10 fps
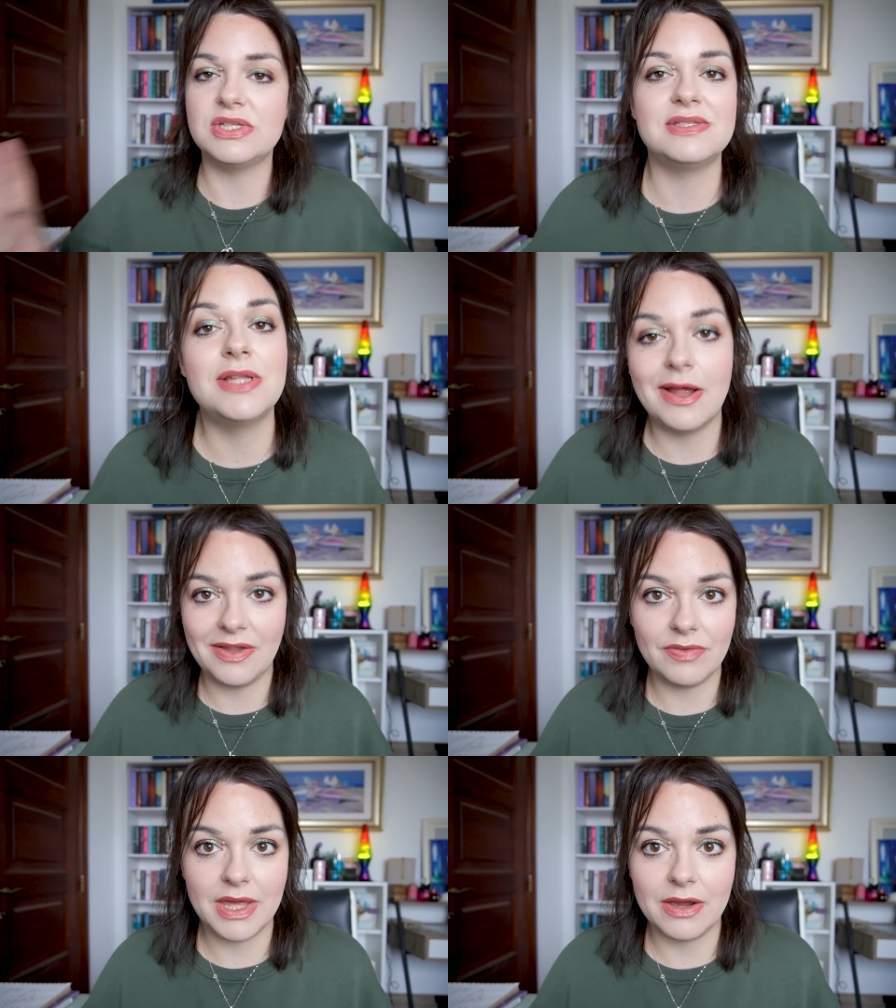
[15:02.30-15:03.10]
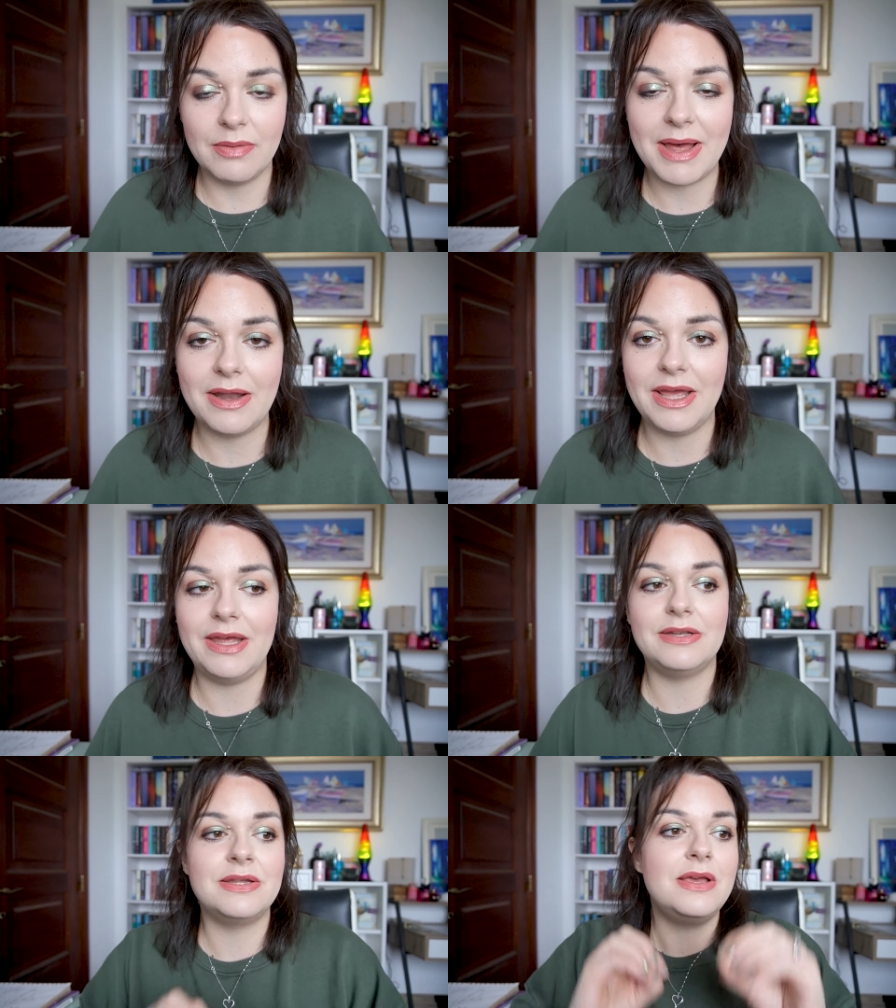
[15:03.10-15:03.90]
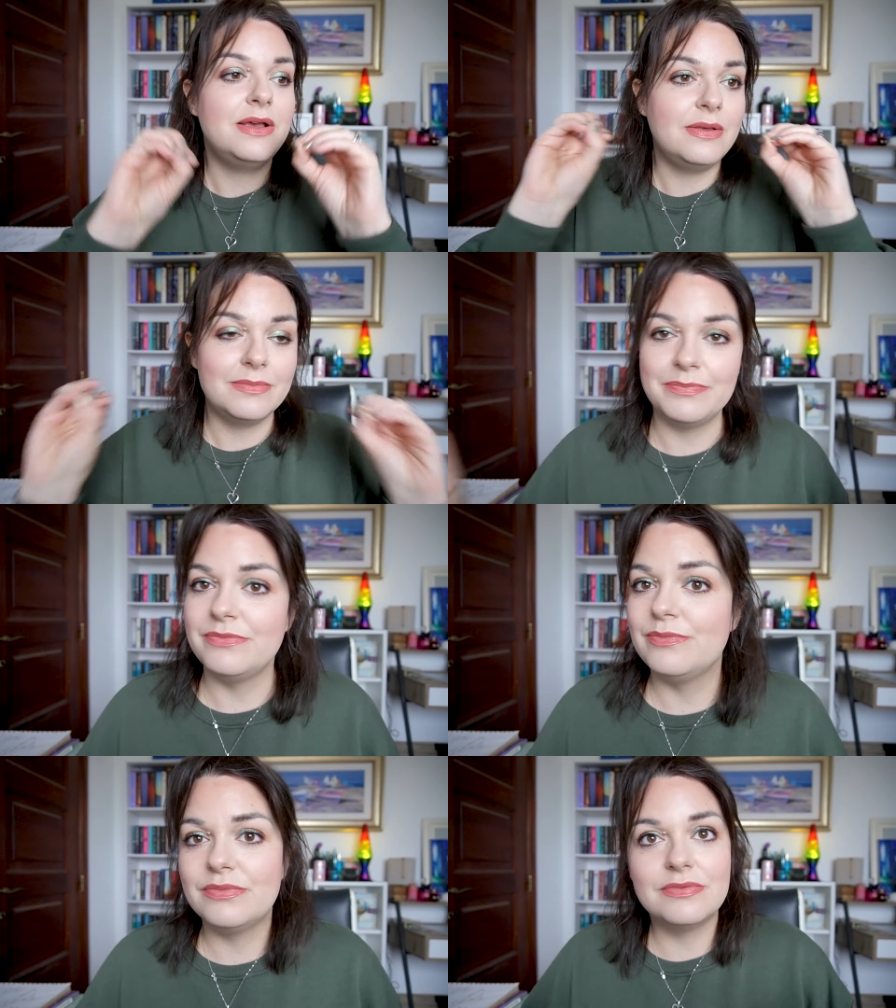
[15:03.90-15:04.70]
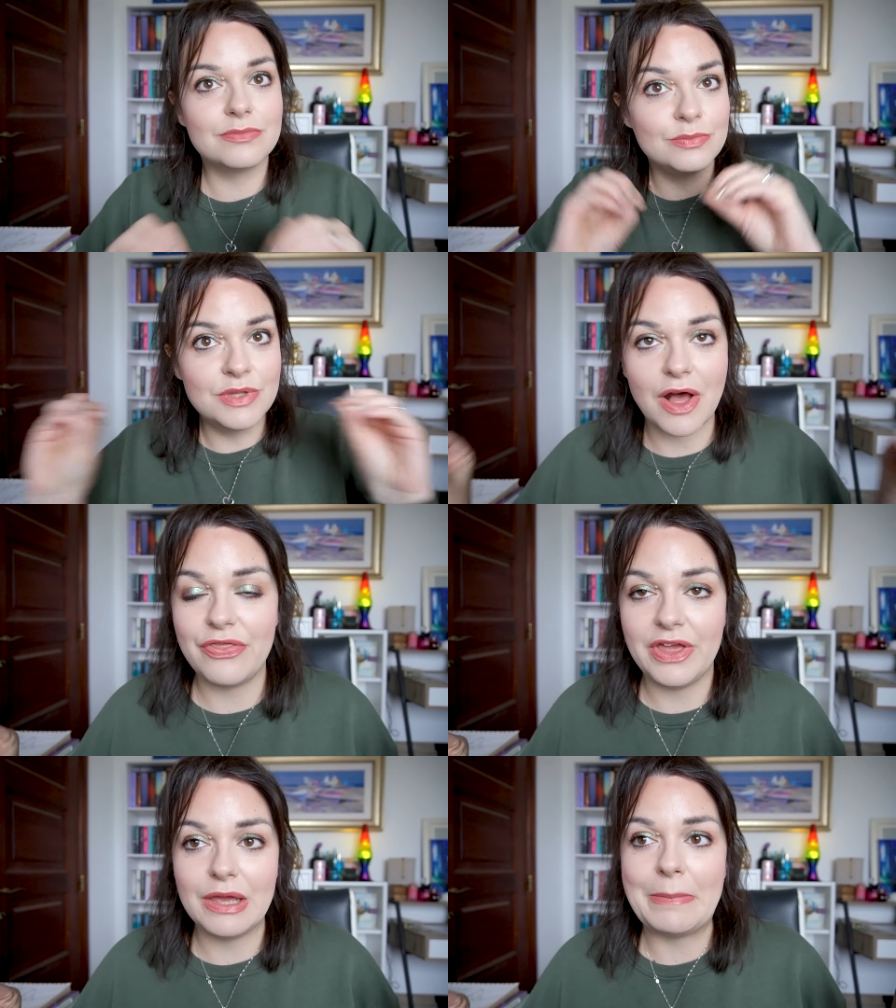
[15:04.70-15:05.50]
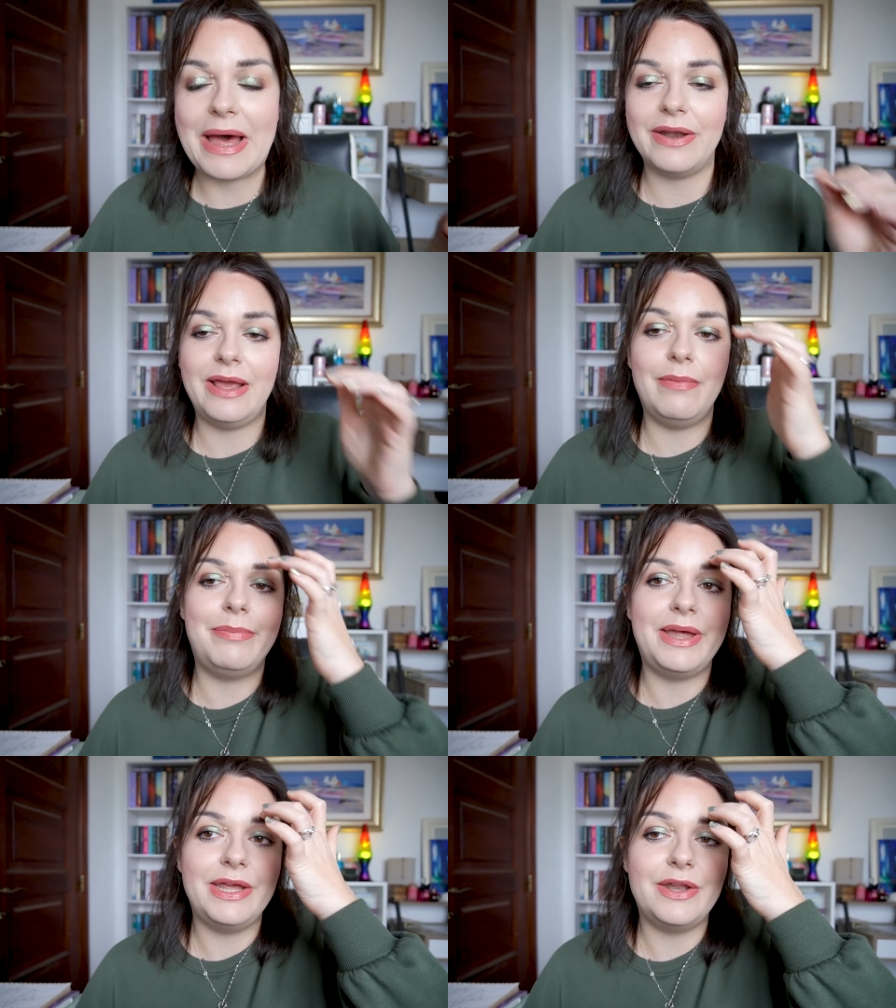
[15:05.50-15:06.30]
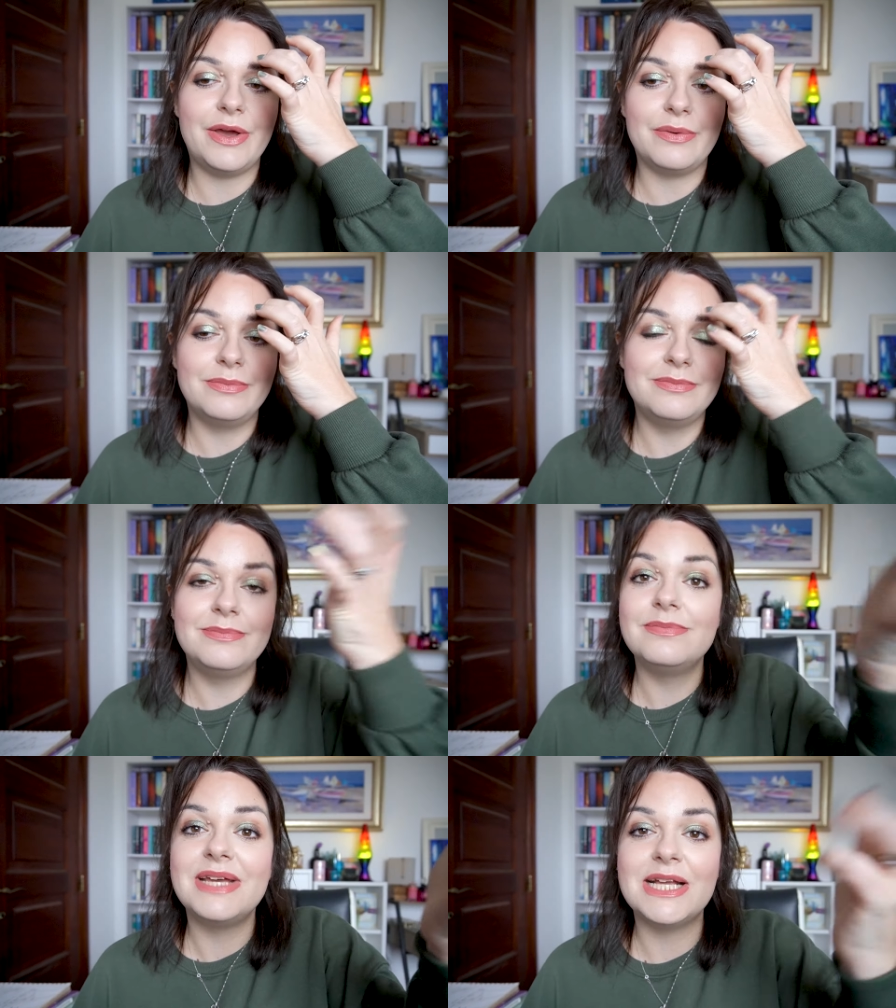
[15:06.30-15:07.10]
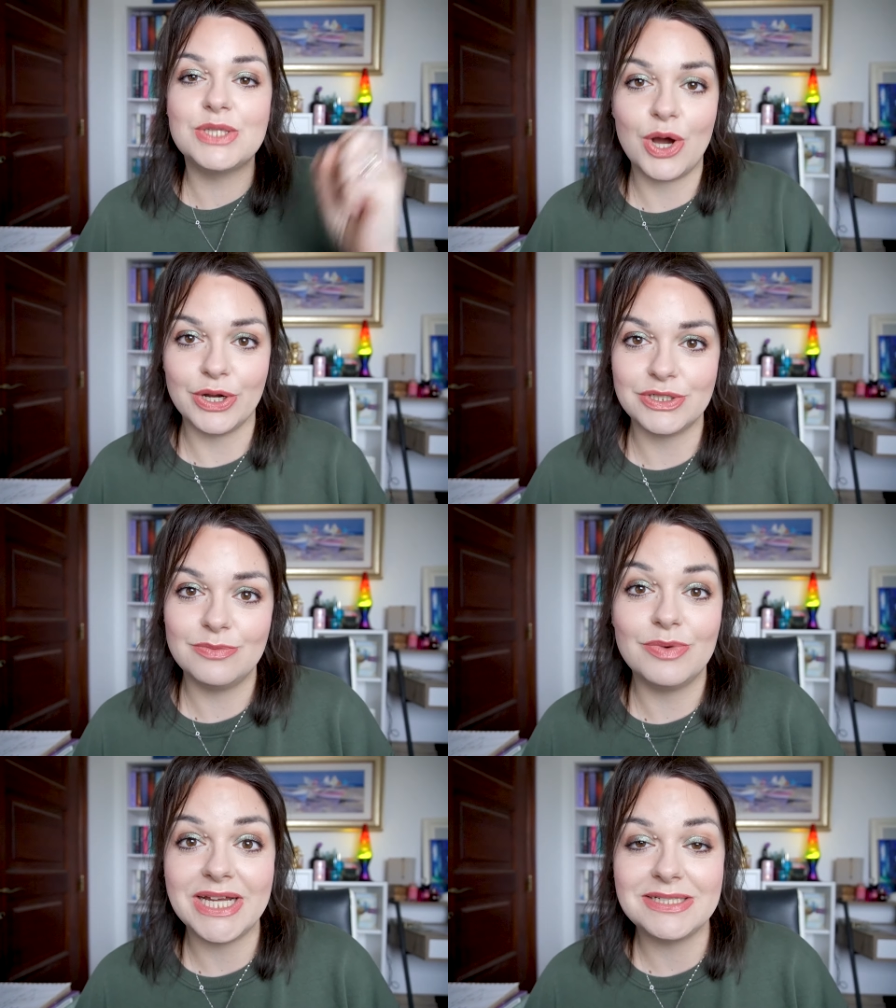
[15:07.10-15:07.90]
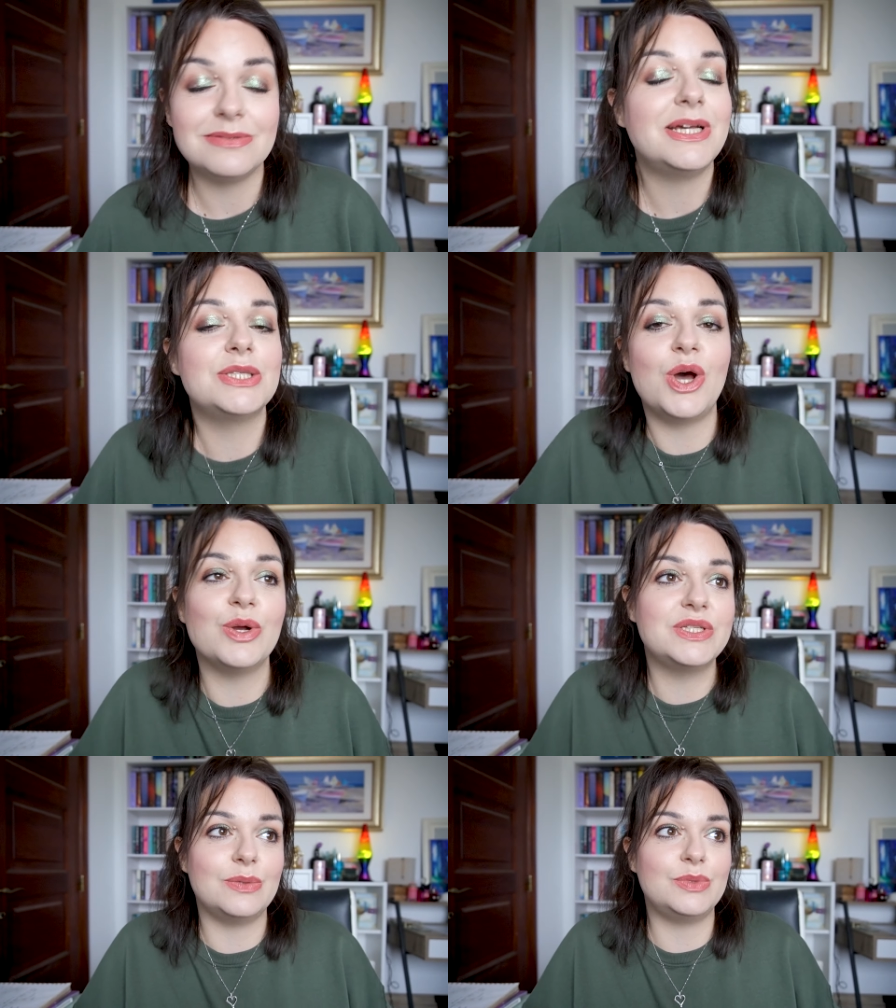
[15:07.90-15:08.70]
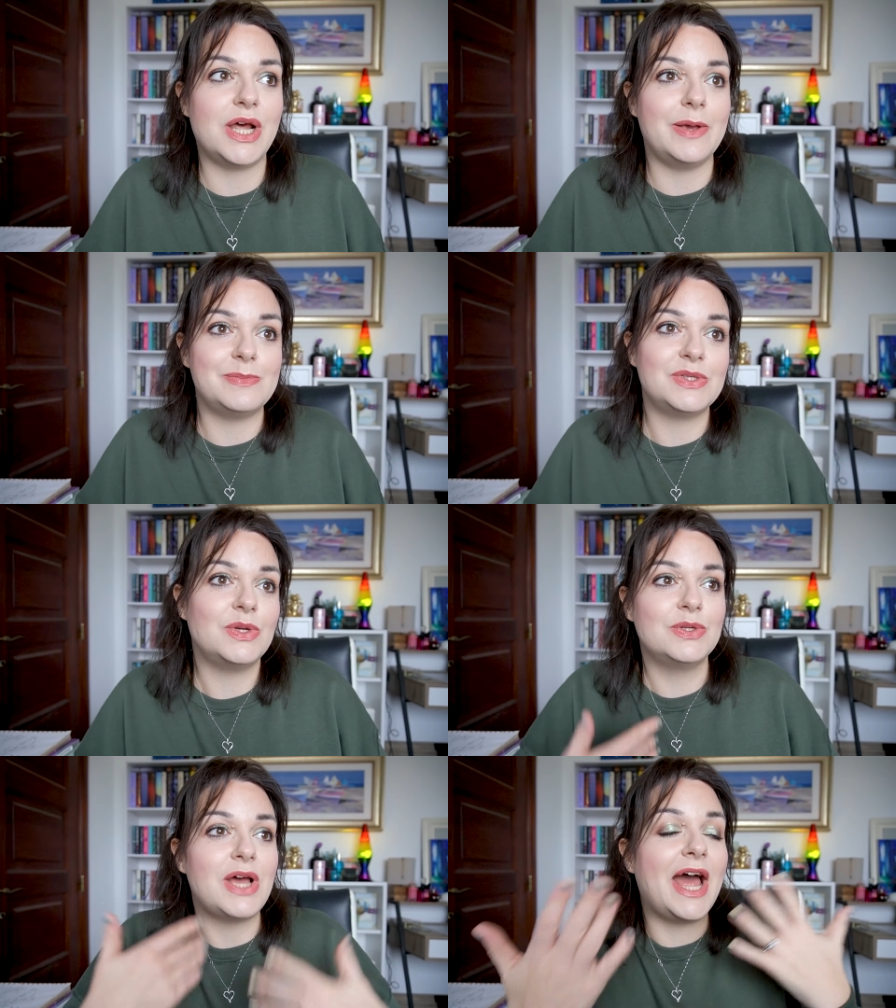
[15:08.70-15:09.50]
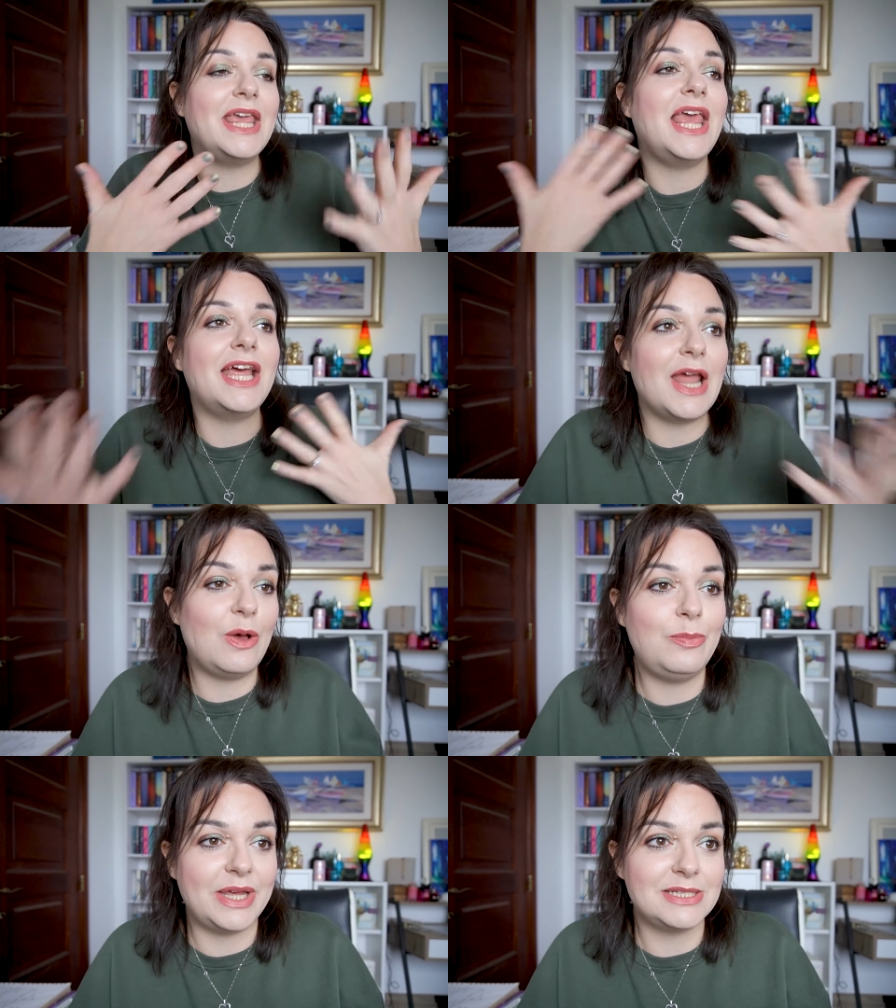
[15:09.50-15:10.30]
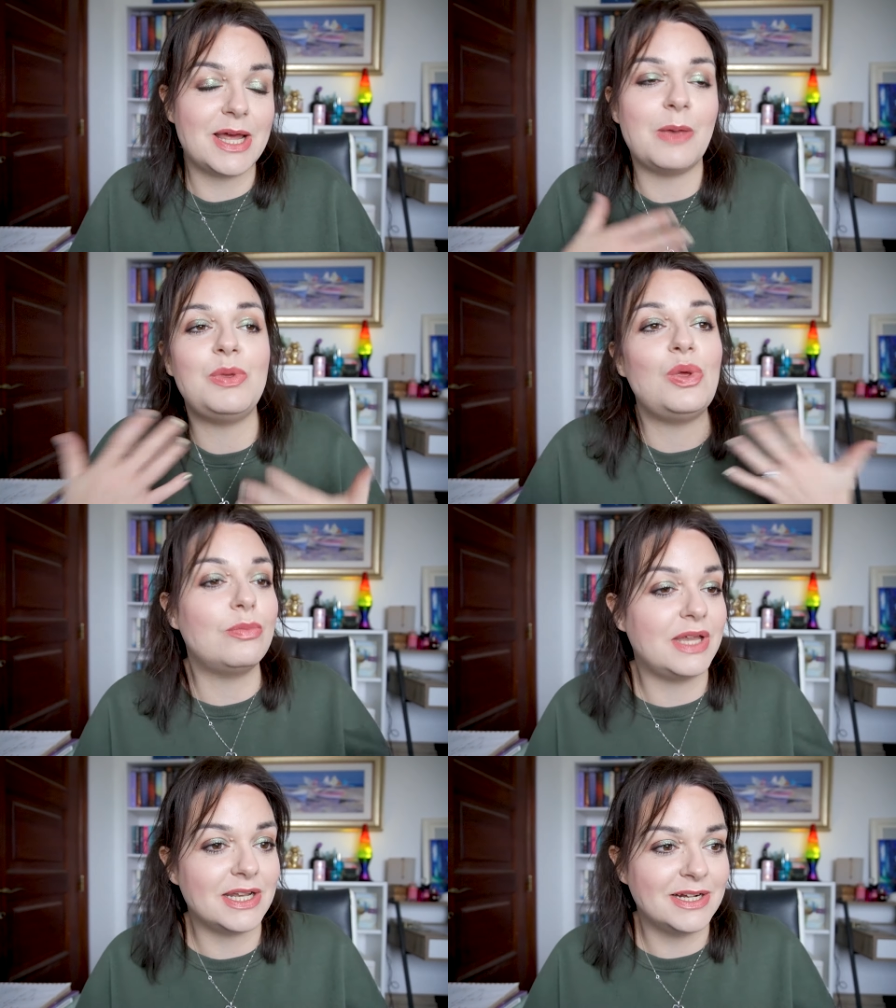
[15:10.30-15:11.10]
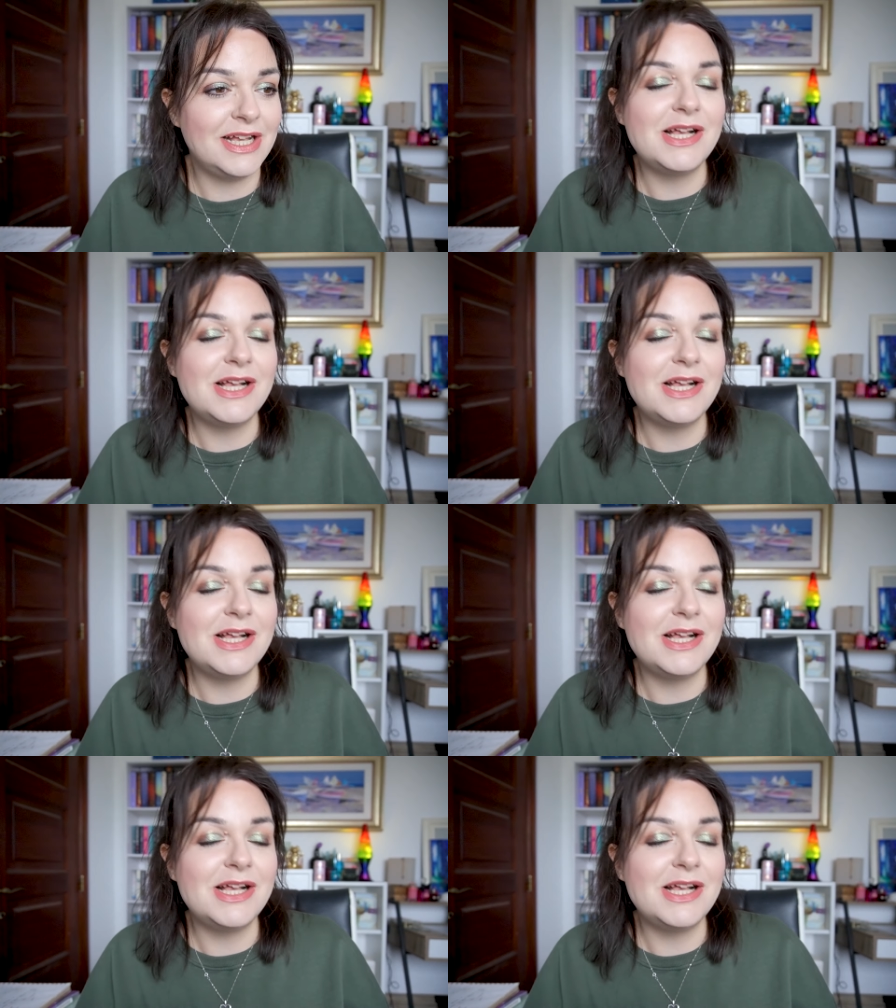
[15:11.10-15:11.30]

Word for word: just not even care about it, not think about it. But you know, it's hard, right? It's hard sometimes. I can't help it. I'm human.